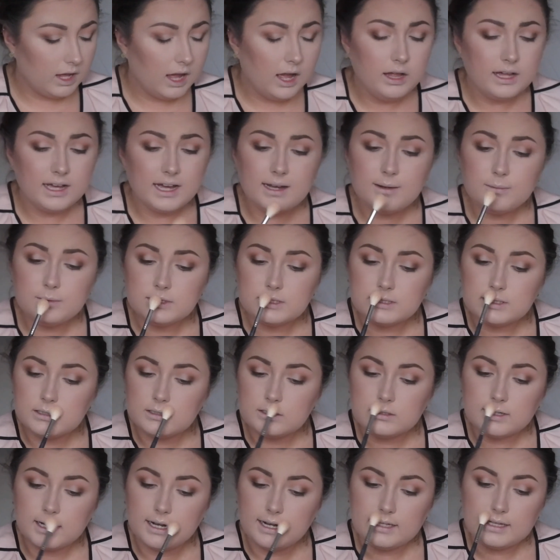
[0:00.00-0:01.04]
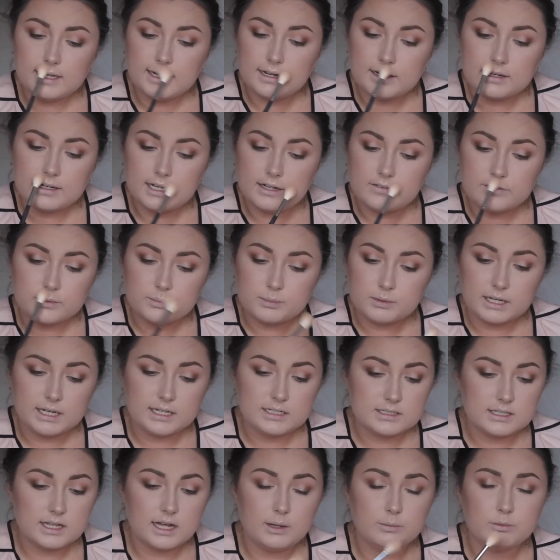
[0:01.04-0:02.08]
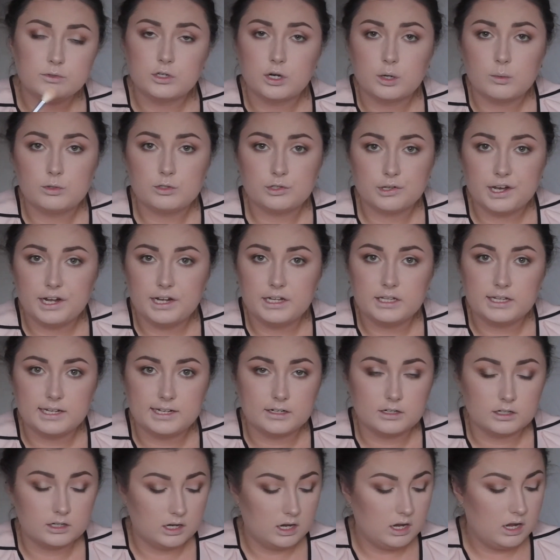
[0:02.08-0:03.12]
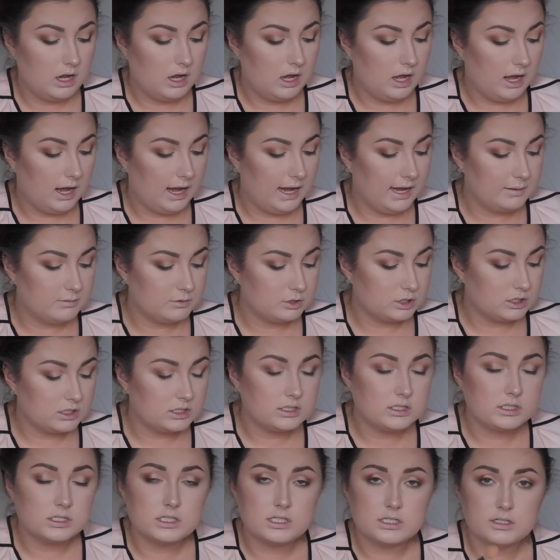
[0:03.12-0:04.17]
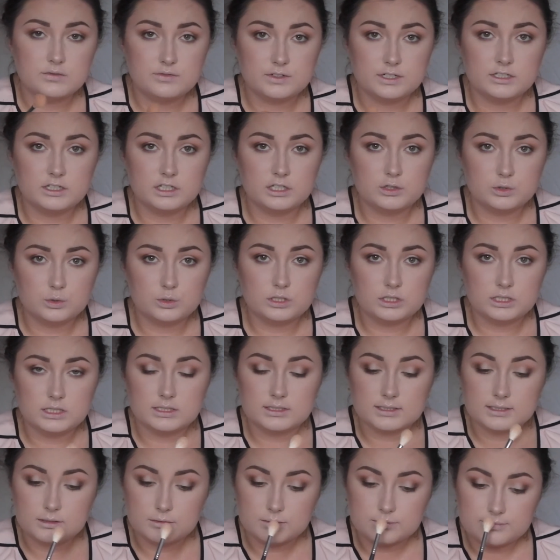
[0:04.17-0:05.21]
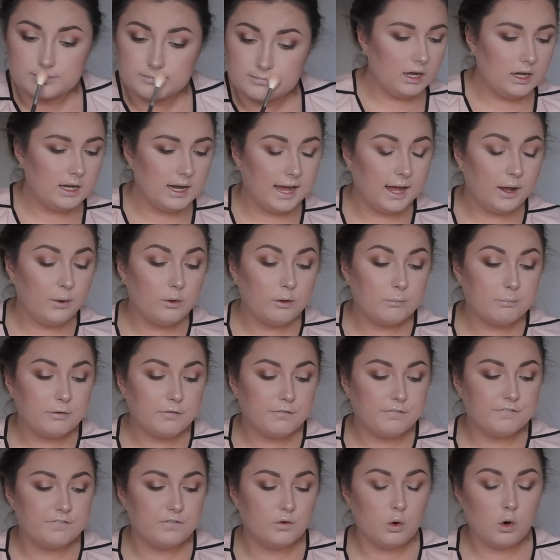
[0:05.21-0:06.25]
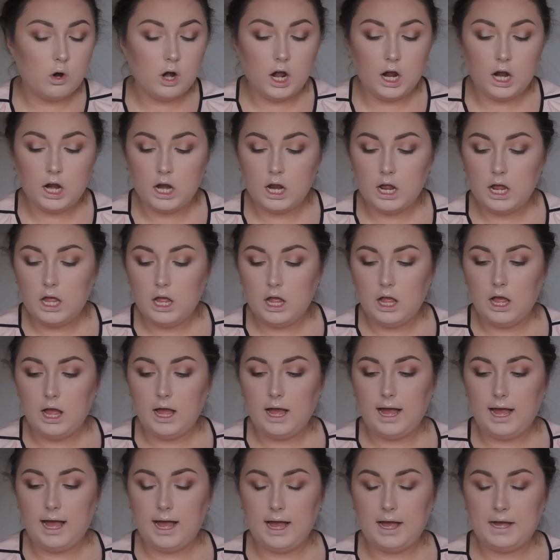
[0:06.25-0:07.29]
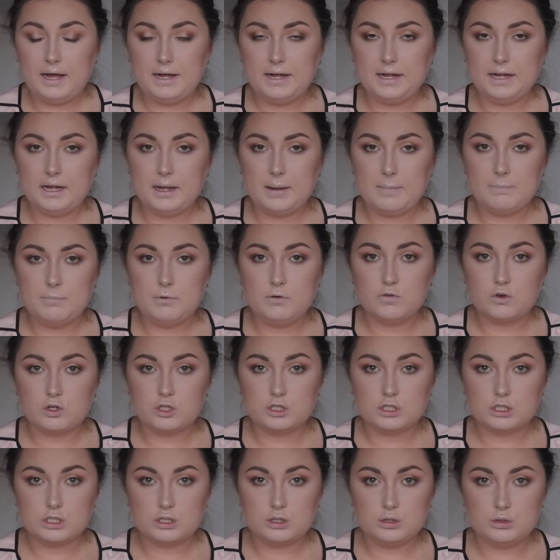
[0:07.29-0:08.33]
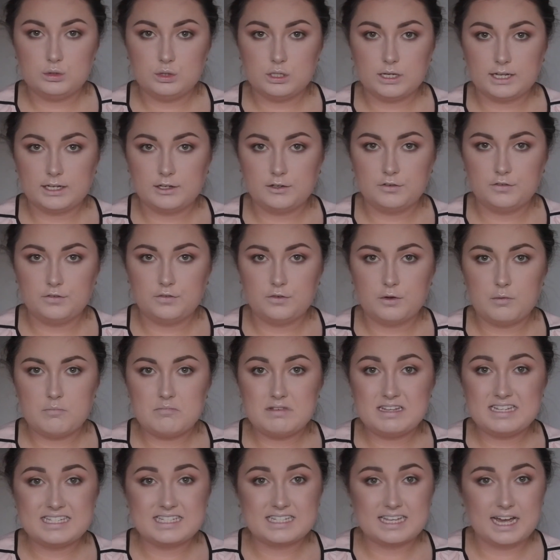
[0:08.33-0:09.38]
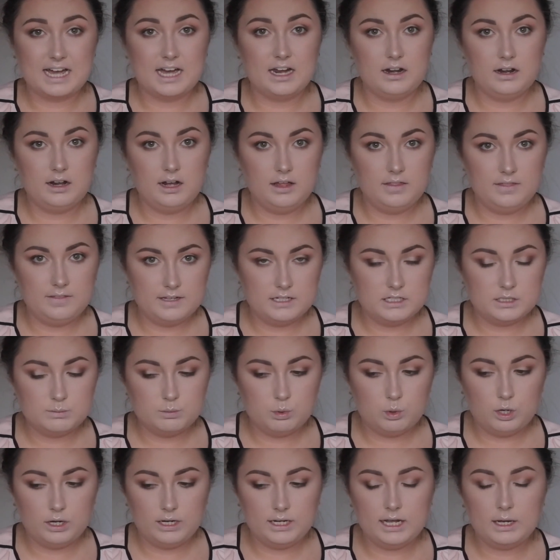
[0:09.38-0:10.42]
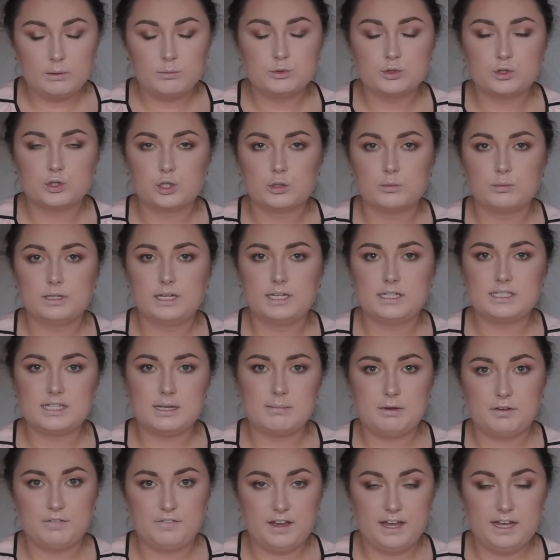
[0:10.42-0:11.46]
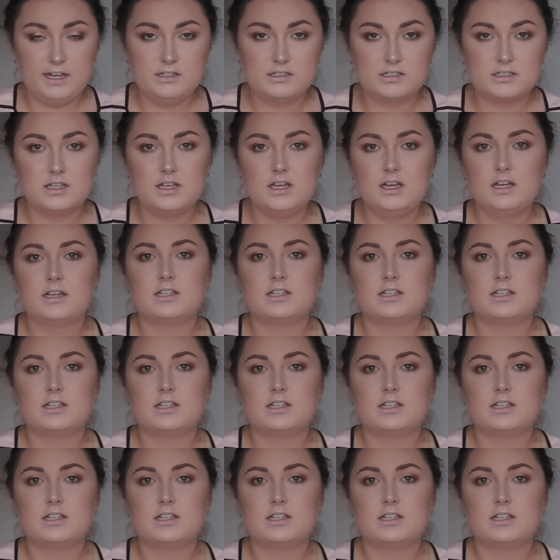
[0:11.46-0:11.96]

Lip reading: I will still do highlighter in every place that I would normally do highlighter. I am just severely toning it down. And now before I move on to kind of mascara at this point, I will normally set my face.